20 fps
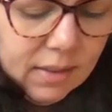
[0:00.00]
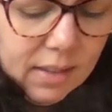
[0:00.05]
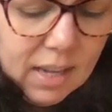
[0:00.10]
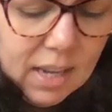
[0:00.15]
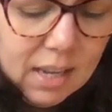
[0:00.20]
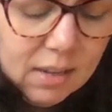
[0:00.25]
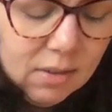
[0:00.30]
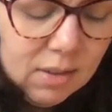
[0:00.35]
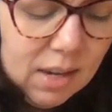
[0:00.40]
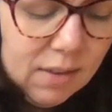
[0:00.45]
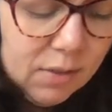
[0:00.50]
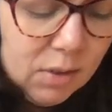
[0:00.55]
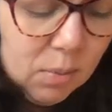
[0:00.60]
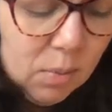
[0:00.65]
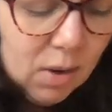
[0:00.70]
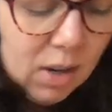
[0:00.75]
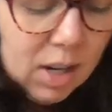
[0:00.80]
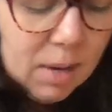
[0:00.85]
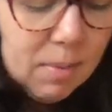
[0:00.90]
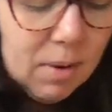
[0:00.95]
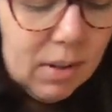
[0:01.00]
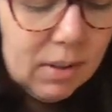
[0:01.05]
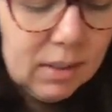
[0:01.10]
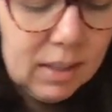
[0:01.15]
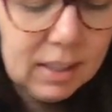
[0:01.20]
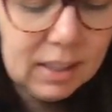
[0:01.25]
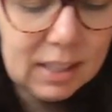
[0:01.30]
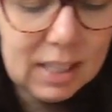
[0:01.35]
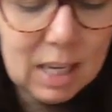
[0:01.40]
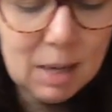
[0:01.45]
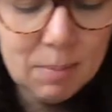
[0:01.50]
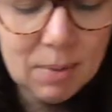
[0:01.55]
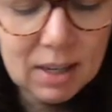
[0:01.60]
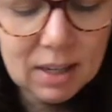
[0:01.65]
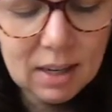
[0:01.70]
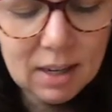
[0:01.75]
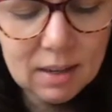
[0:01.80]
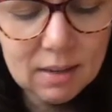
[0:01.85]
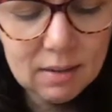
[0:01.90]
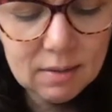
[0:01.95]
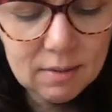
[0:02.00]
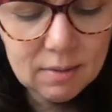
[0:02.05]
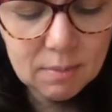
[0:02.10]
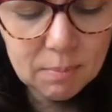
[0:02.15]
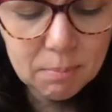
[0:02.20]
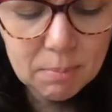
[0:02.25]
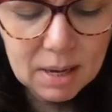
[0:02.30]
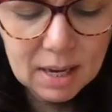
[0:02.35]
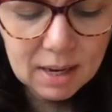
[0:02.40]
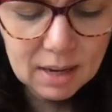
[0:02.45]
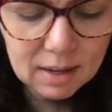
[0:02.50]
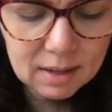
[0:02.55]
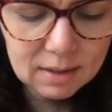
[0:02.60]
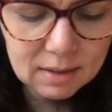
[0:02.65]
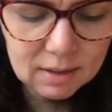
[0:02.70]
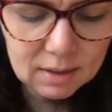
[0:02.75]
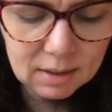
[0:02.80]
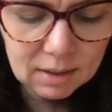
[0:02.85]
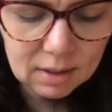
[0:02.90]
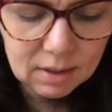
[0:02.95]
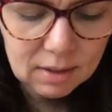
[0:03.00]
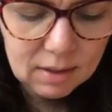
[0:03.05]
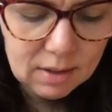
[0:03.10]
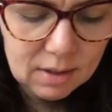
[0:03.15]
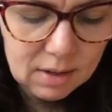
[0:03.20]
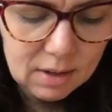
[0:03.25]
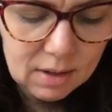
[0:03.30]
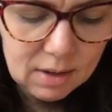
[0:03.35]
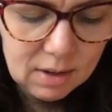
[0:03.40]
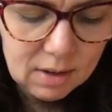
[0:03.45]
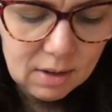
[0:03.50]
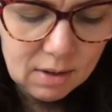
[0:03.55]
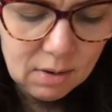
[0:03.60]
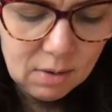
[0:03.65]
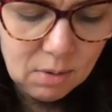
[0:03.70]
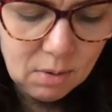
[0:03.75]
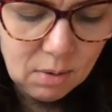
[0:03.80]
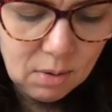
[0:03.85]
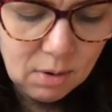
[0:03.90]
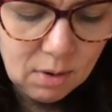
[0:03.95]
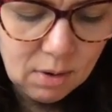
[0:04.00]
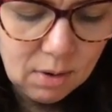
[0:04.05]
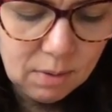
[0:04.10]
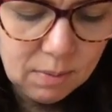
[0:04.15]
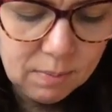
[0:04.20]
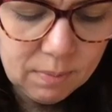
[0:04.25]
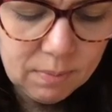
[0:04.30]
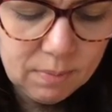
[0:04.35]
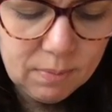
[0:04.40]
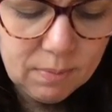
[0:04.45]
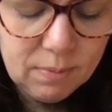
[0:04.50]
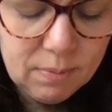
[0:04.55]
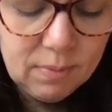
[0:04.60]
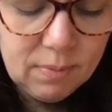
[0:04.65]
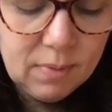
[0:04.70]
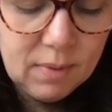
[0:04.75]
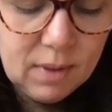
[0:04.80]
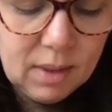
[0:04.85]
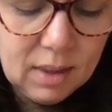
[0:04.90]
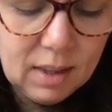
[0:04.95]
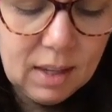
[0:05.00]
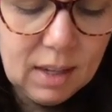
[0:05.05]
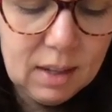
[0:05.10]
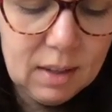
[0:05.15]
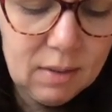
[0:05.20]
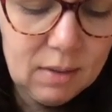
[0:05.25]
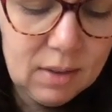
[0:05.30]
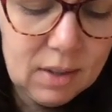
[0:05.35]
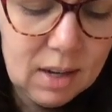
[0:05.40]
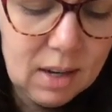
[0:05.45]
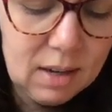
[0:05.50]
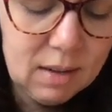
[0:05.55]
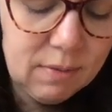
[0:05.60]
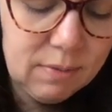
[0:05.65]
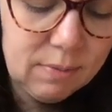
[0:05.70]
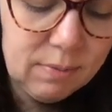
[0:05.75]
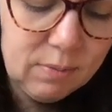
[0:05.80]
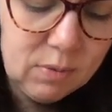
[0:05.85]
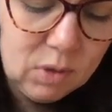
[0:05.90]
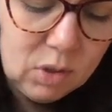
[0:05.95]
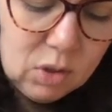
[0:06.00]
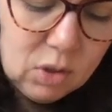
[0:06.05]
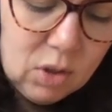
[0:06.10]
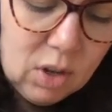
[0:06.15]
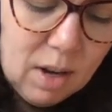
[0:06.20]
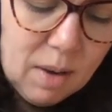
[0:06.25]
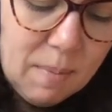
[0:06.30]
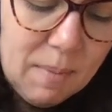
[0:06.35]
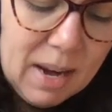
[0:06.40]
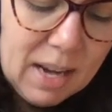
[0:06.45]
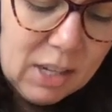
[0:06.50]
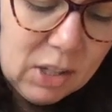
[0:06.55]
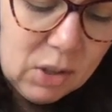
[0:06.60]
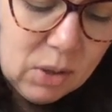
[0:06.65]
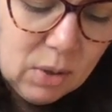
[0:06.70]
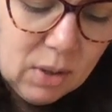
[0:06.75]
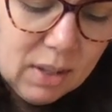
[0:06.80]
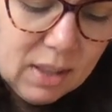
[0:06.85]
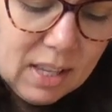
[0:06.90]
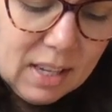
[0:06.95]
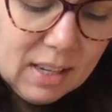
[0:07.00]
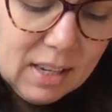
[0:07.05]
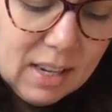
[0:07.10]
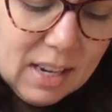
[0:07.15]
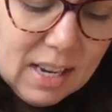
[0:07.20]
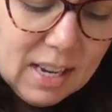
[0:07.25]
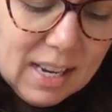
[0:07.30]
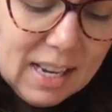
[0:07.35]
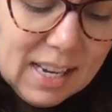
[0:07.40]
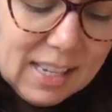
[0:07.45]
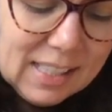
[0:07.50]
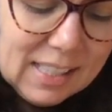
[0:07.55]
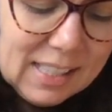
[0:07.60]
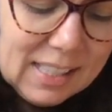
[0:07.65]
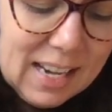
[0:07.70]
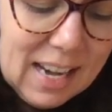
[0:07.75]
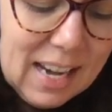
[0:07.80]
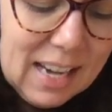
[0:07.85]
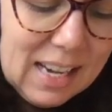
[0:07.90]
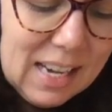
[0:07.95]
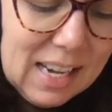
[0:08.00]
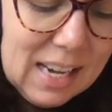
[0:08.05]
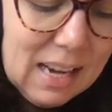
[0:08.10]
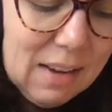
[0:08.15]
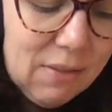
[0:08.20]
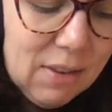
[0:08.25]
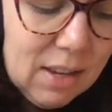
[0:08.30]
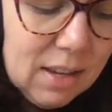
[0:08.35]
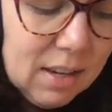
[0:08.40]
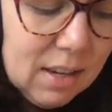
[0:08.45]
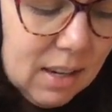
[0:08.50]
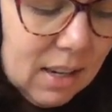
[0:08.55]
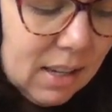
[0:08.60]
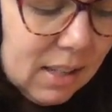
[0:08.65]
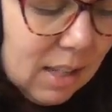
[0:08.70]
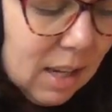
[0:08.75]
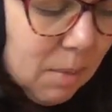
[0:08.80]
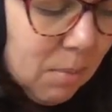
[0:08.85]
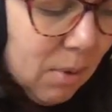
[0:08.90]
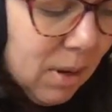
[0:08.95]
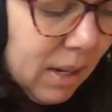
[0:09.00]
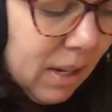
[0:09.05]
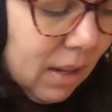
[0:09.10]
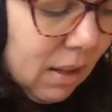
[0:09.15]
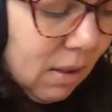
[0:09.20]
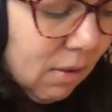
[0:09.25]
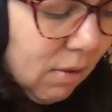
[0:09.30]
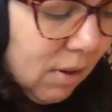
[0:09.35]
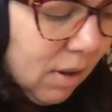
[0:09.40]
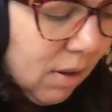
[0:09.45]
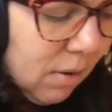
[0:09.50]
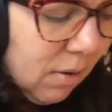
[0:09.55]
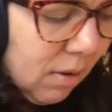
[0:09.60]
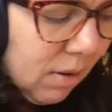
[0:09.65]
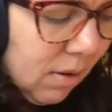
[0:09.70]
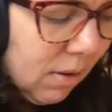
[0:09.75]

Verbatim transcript: I don't have to worry about like keeping it pinned or like kind of trying to make sure that it's staying even as I bring it through.